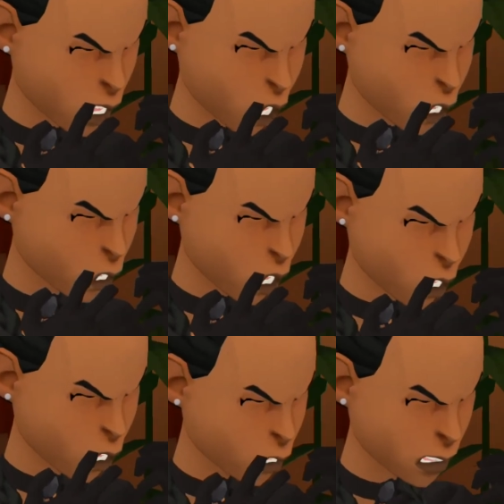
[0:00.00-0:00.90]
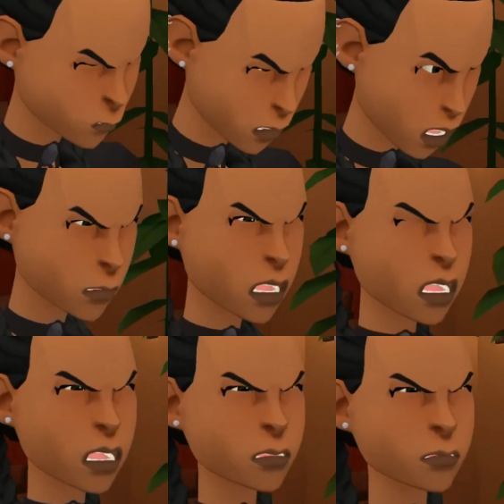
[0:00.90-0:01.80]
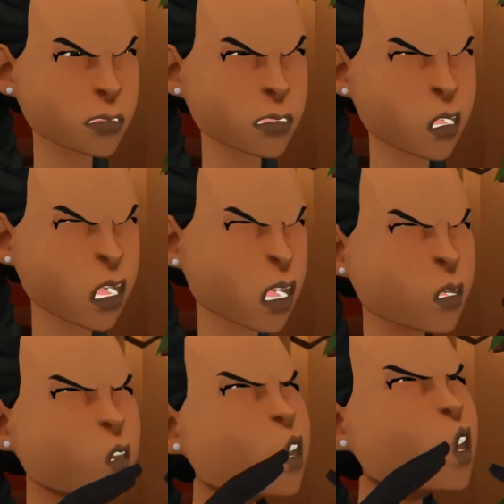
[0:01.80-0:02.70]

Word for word: it all costs so much money, and we don't